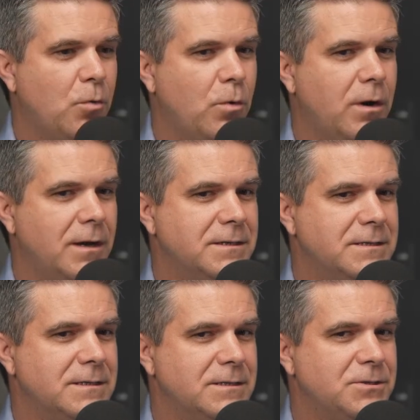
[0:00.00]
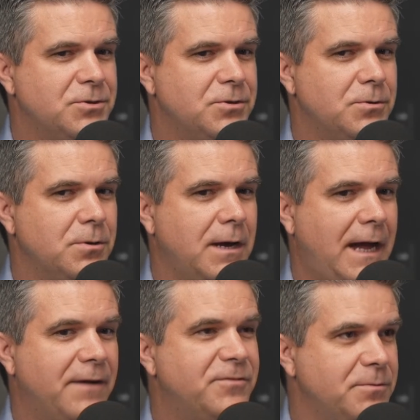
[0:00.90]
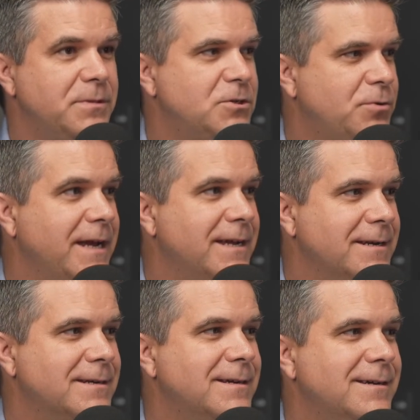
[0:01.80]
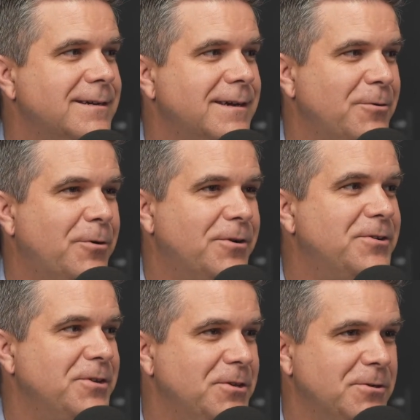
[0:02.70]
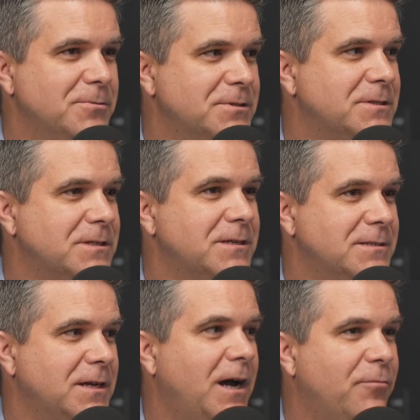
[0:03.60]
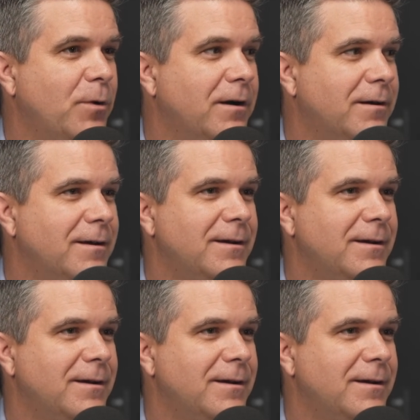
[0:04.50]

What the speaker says: want to have to be trained in order to use software.